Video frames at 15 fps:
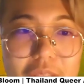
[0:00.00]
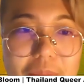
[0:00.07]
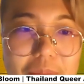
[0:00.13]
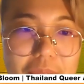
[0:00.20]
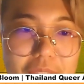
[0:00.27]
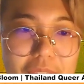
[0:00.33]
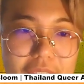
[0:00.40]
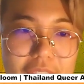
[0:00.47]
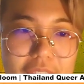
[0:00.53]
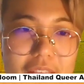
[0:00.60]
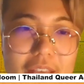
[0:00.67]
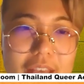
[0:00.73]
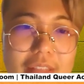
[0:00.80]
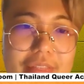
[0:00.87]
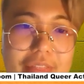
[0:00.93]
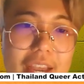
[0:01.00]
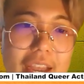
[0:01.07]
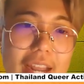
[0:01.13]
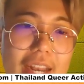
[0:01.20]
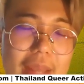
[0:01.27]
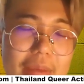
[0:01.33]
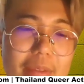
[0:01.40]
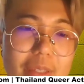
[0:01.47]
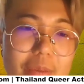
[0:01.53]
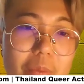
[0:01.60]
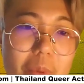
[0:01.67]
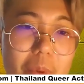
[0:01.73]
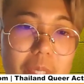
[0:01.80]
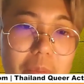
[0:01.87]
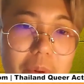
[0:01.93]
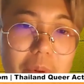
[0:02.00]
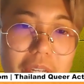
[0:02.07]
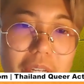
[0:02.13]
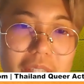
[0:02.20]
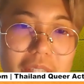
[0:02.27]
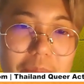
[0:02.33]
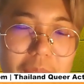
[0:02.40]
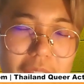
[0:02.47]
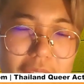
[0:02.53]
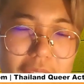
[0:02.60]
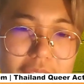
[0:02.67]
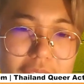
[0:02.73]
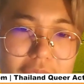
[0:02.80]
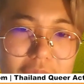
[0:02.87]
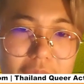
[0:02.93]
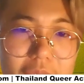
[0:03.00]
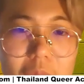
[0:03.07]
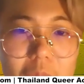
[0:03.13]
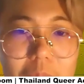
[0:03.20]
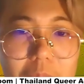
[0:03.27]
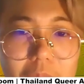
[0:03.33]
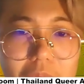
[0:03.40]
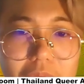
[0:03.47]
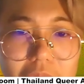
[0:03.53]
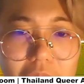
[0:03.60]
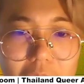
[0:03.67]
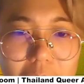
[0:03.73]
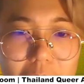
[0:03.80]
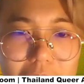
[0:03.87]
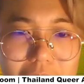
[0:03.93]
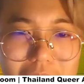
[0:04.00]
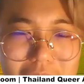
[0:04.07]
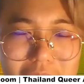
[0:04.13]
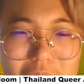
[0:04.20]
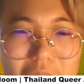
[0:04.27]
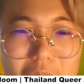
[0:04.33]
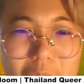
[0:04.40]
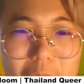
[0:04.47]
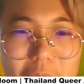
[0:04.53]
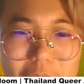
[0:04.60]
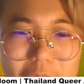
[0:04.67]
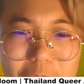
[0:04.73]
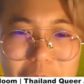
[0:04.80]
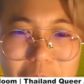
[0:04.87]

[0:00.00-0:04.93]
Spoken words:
in May, Thailand's most progressive party moved forward, which